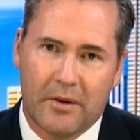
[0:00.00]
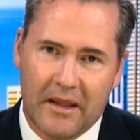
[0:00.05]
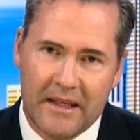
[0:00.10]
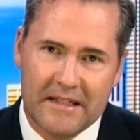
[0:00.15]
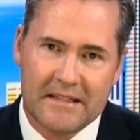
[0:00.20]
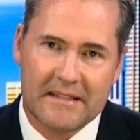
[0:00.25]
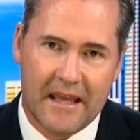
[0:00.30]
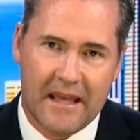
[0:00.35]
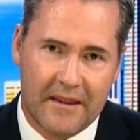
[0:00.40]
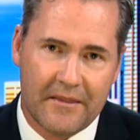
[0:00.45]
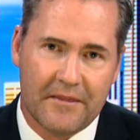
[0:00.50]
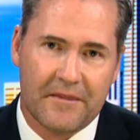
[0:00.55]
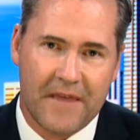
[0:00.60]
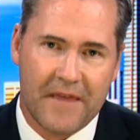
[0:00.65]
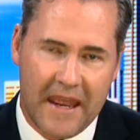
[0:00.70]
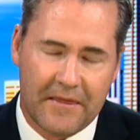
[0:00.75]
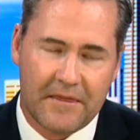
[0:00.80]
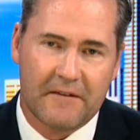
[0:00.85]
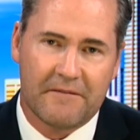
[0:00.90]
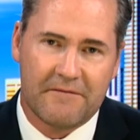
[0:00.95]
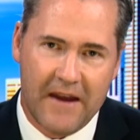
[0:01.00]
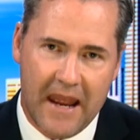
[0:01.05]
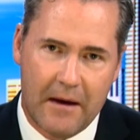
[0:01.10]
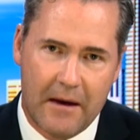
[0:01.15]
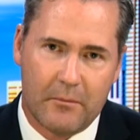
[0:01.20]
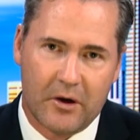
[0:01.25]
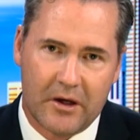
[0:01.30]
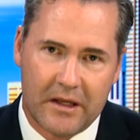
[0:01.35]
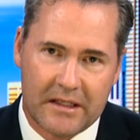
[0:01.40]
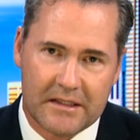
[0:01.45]
please thank the
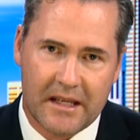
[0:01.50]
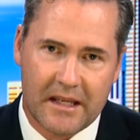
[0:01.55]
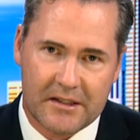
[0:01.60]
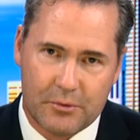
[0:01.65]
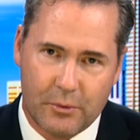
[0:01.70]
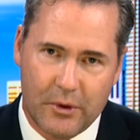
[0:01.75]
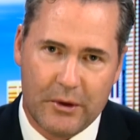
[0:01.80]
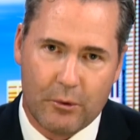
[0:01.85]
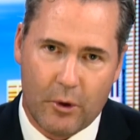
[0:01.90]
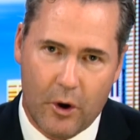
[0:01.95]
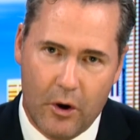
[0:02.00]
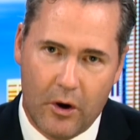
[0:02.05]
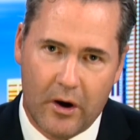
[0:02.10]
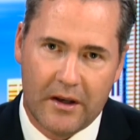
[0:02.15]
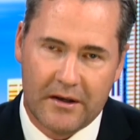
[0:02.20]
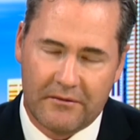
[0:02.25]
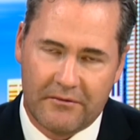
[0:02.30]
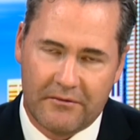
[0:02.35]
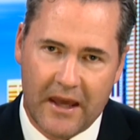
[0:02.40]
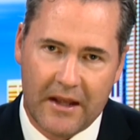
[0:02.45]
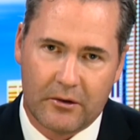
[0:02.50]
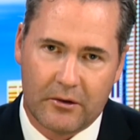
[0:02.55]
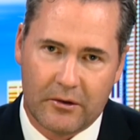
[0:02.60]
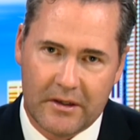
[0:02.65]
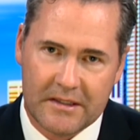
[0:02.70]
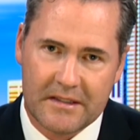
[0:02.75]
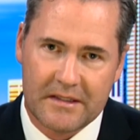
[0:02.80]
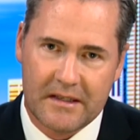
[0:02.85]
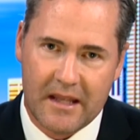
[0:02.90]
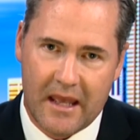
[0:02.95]
families as we roll into
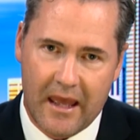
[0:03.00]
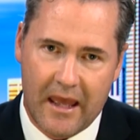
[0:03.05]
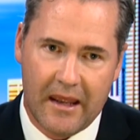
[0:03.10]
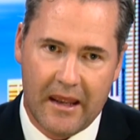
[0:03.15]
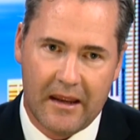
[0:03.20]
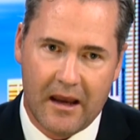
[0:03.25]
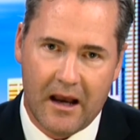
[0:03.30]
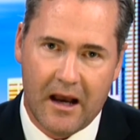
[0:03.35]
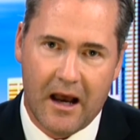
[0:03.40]
Veterans Day.